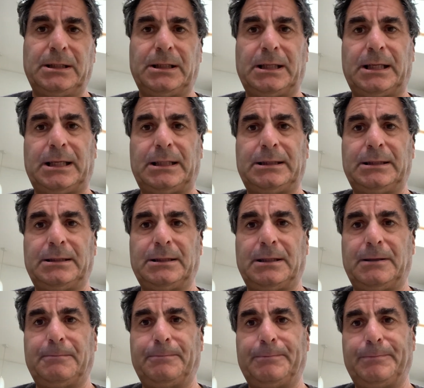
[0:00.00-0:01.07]
And
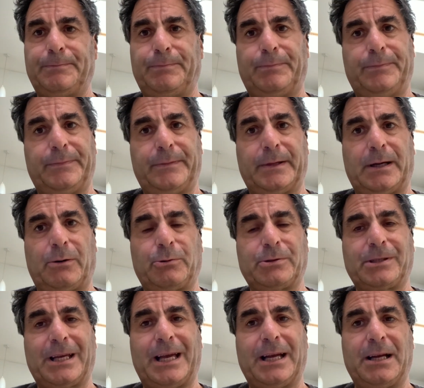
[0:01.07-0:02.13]
I was
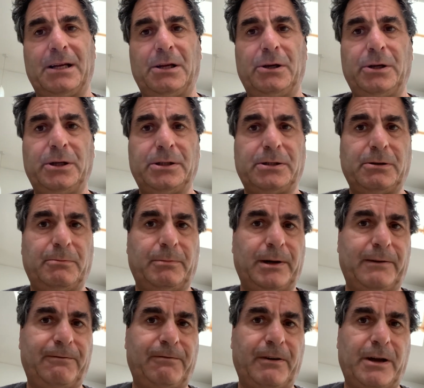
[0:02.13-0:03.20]
getting alerts on my
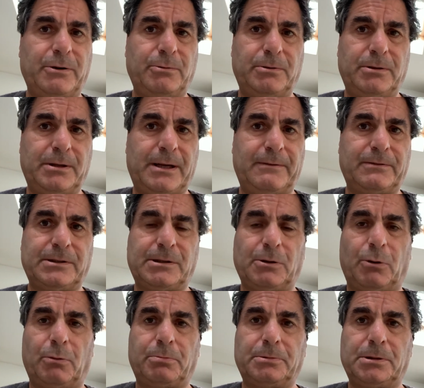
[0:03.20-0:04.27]
phone and they've
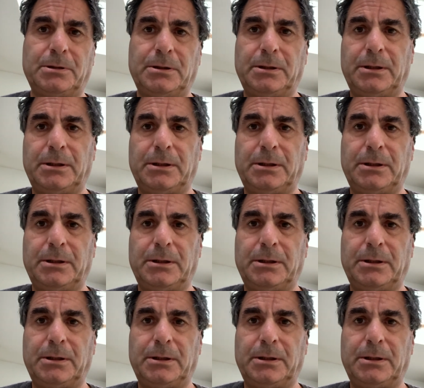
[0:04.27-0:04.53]
stopped.